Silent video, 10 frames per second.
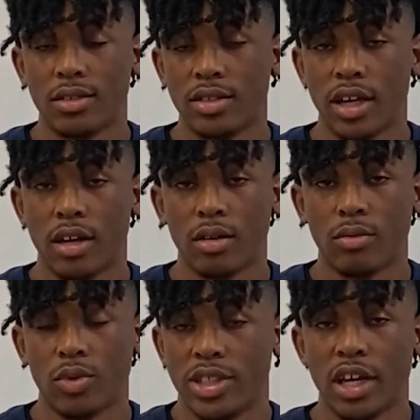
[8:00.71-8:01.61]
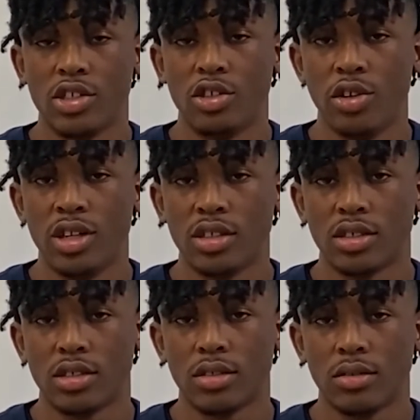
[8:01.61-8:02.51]
tell
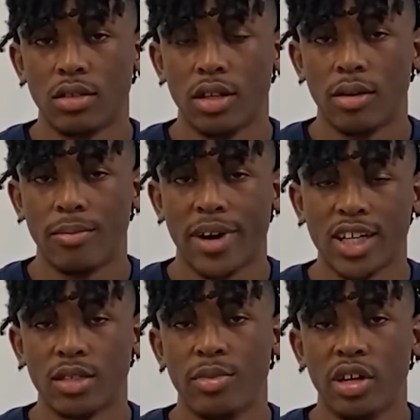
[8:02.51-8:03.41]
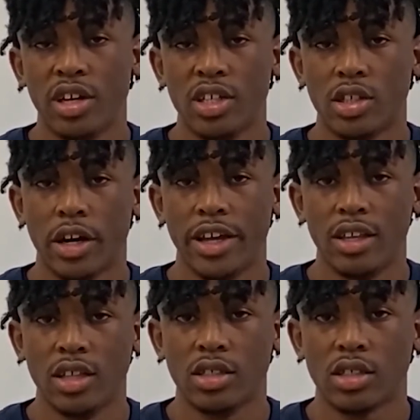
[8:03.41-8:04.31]
students the possibilities are
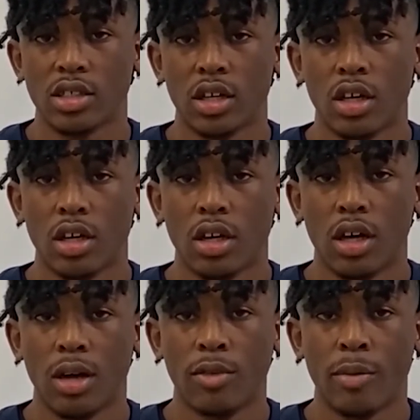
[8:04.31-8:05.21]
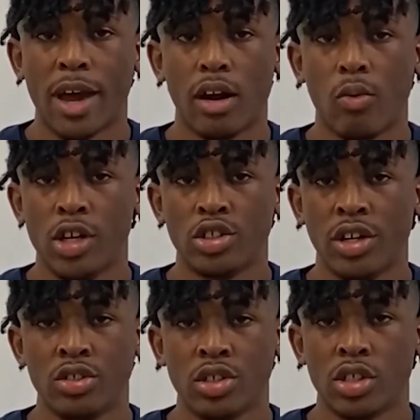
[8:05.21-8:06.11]
endless. No matter what your
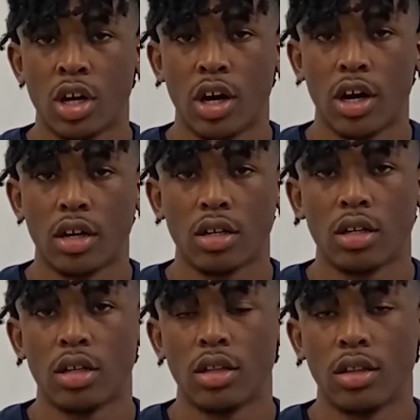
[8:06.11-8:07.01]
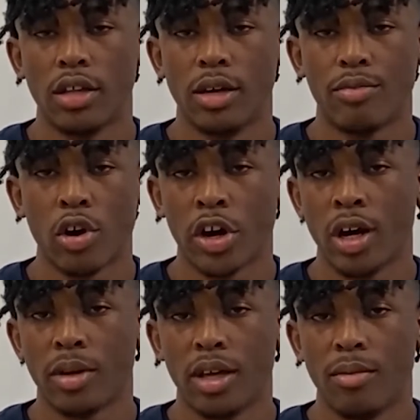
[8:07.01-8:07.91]
interests are, the
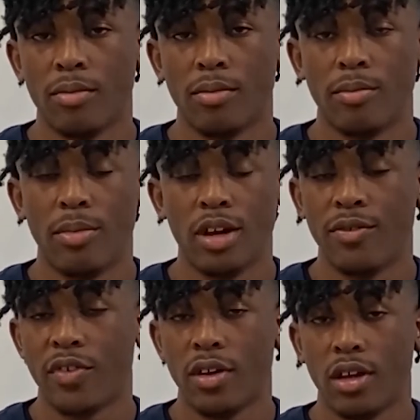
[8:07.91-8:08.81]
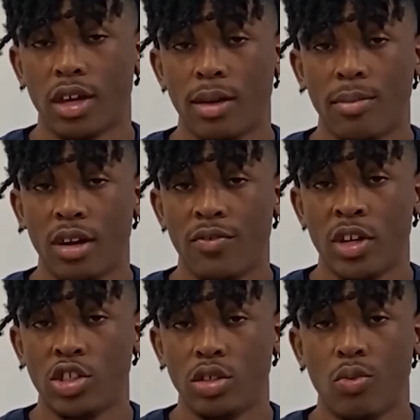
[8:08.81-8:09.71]
program can
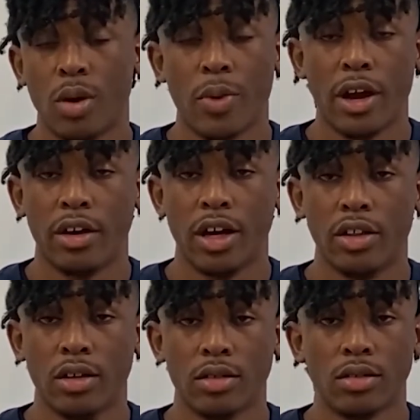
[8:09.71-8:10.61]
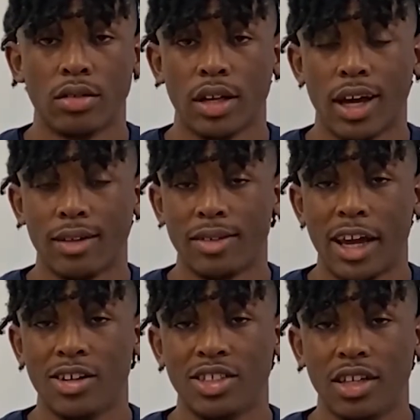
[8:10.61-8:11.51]
benefit you one way or another. I
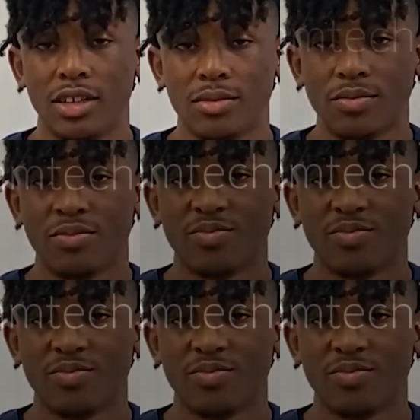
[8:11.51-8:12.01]
guarantee it.